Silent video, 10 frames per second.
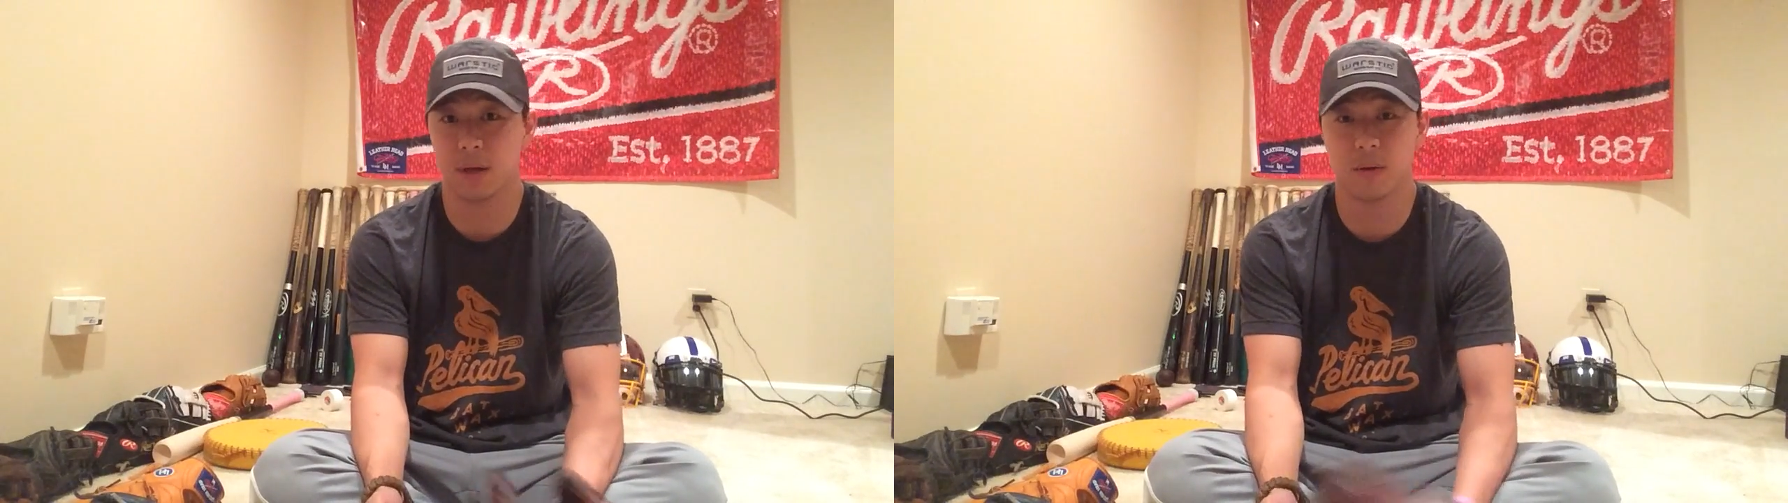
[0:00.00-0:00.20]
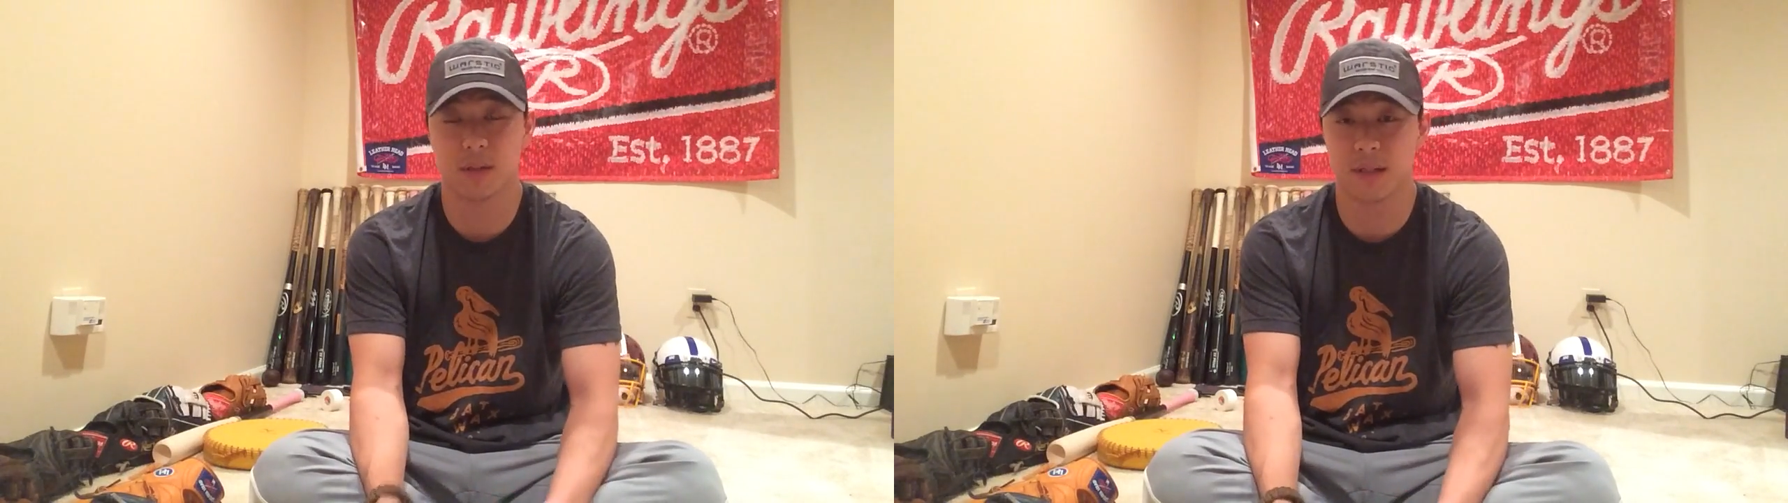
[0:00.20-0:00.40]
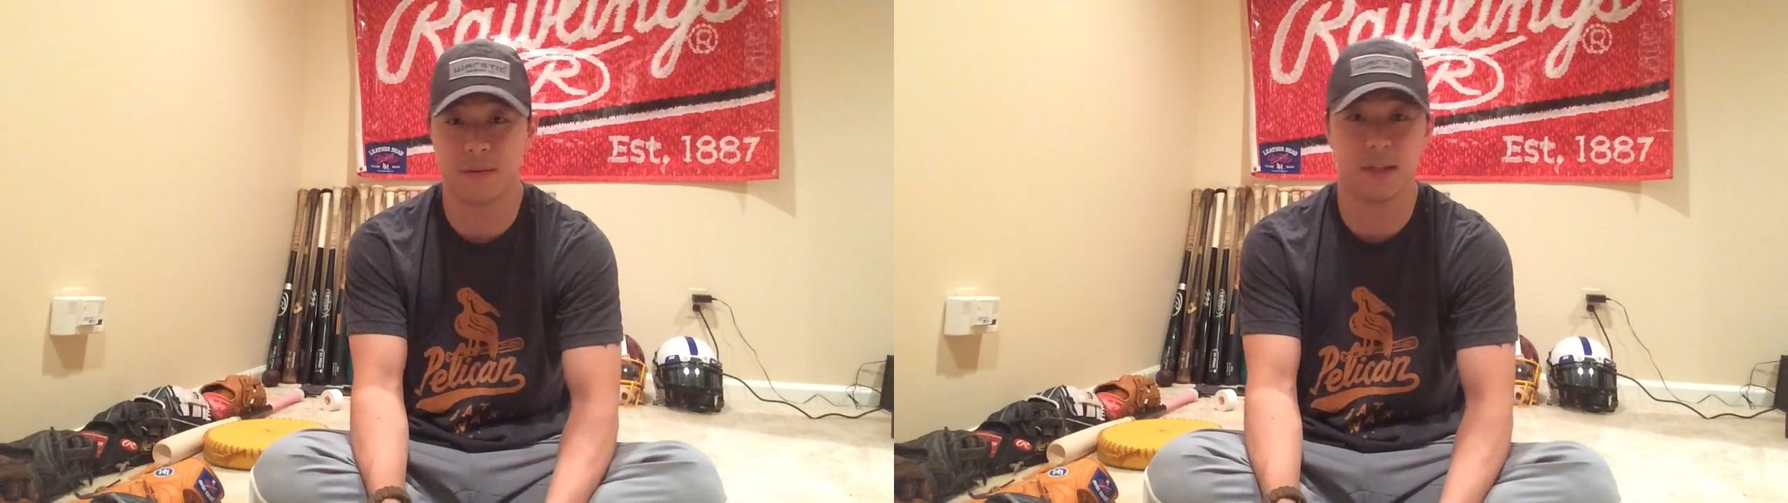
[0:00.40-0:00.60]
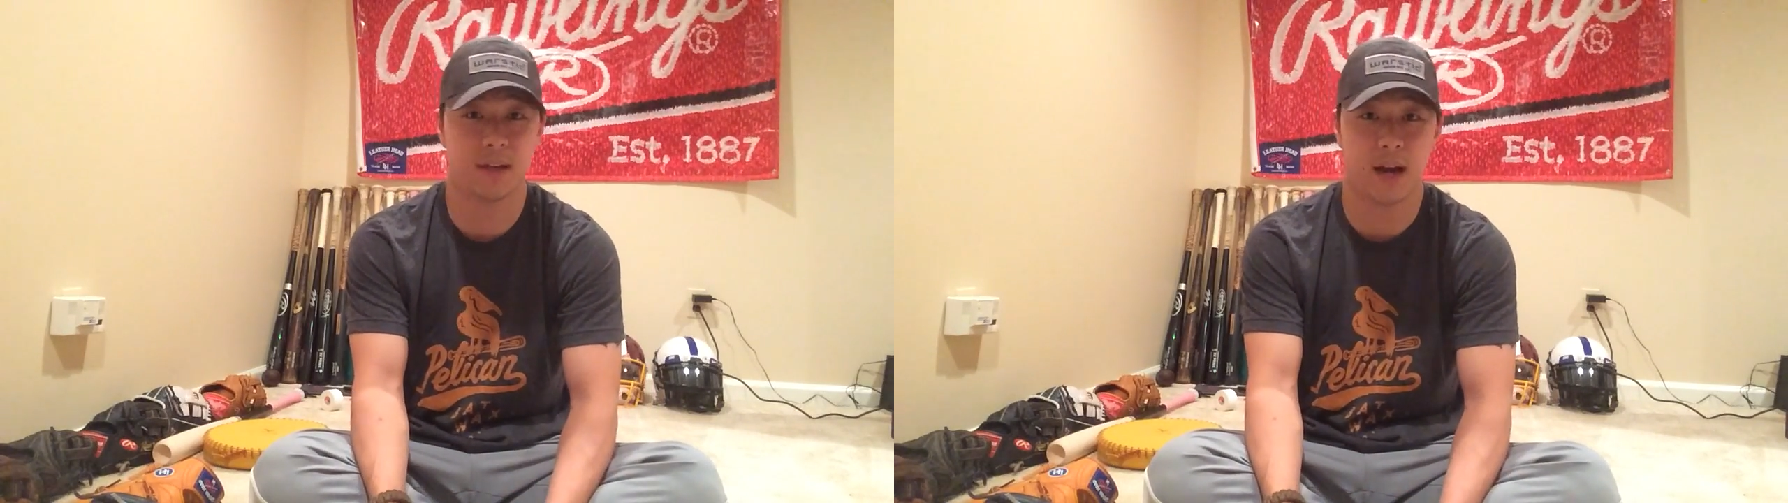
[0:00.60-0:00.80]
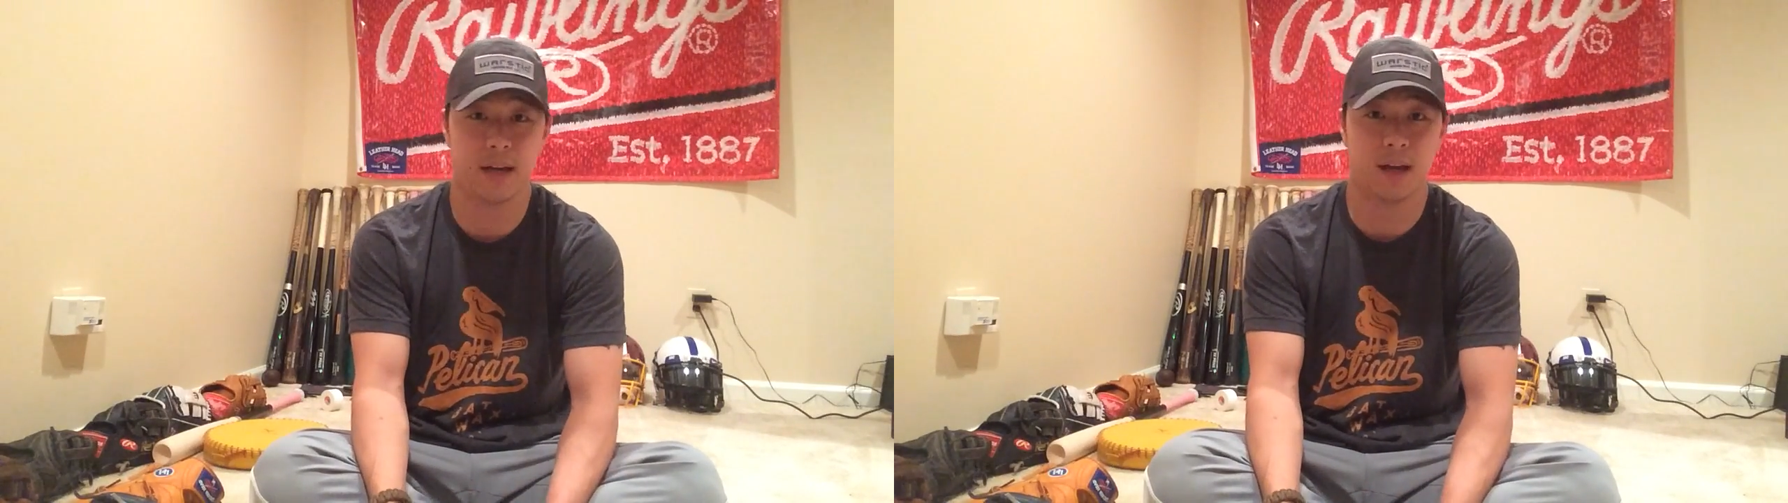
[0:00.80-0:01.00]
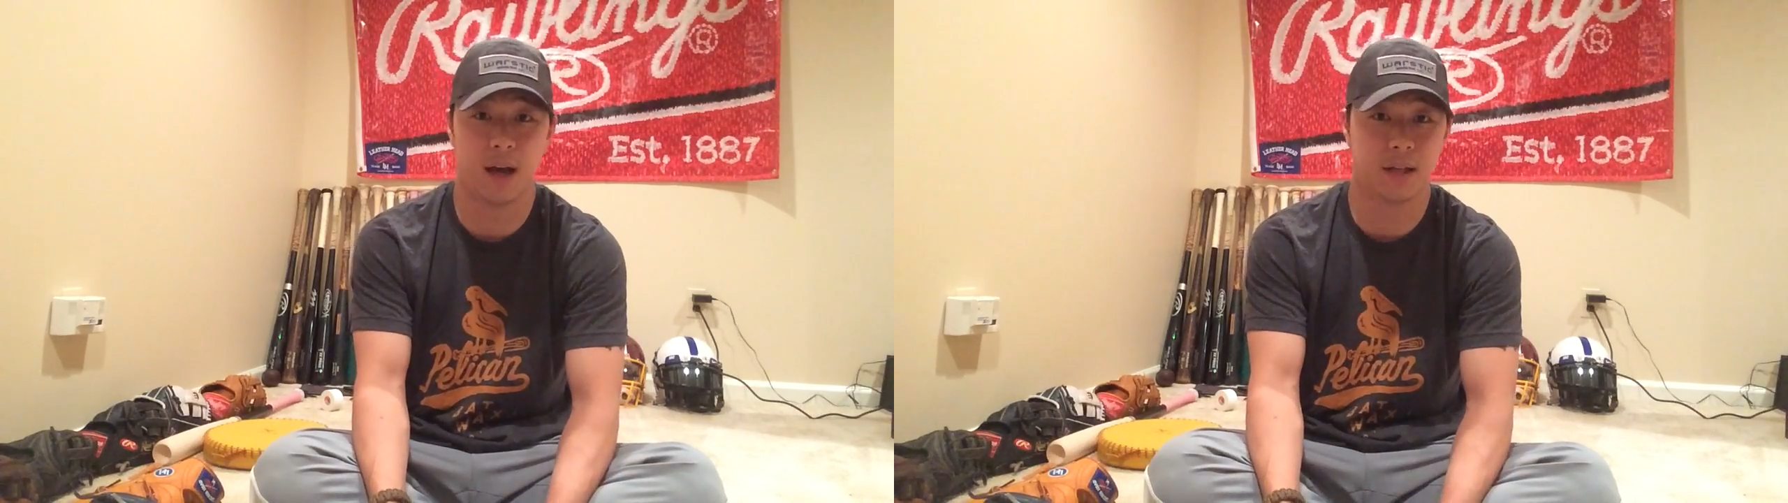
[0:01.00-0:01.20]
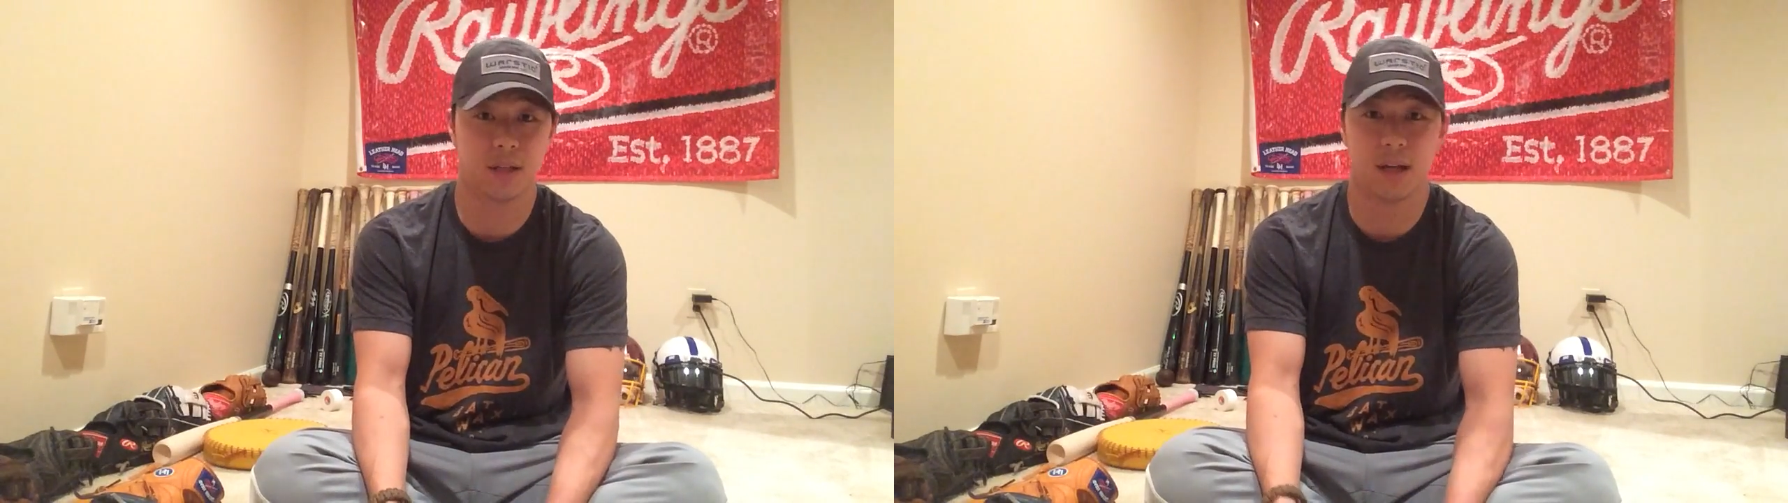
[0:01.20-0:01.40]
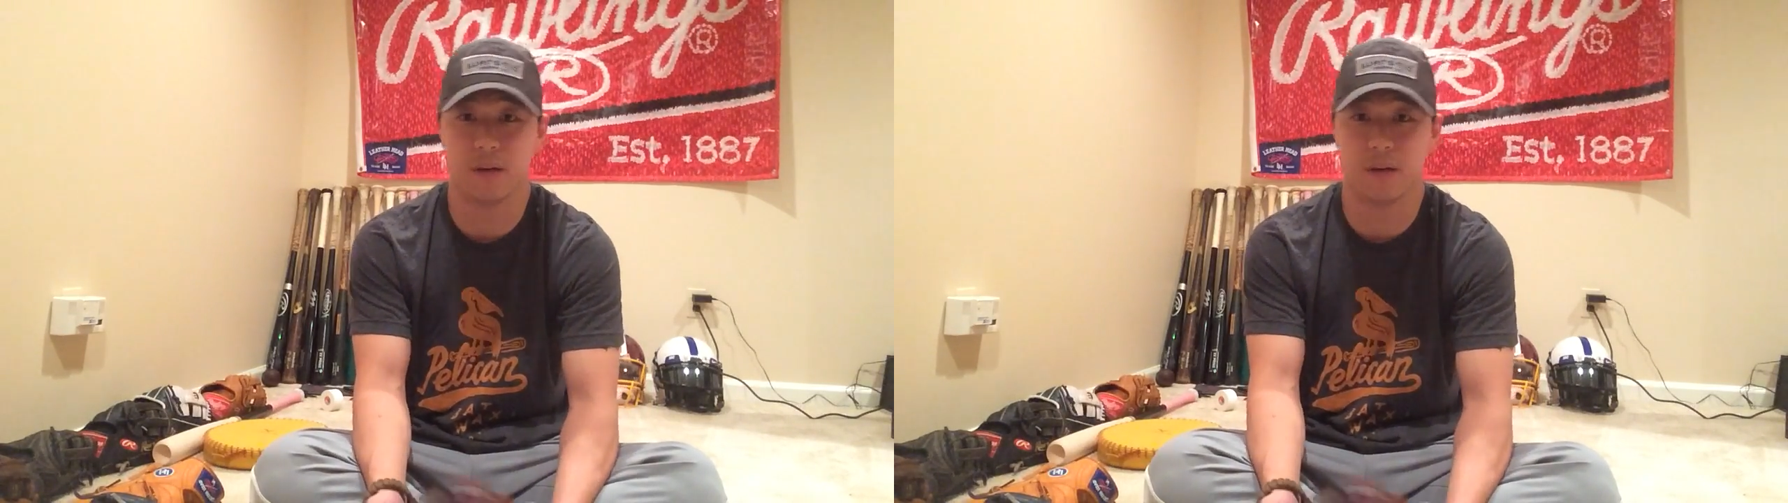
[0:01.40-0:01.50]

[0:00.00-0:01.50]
1799s and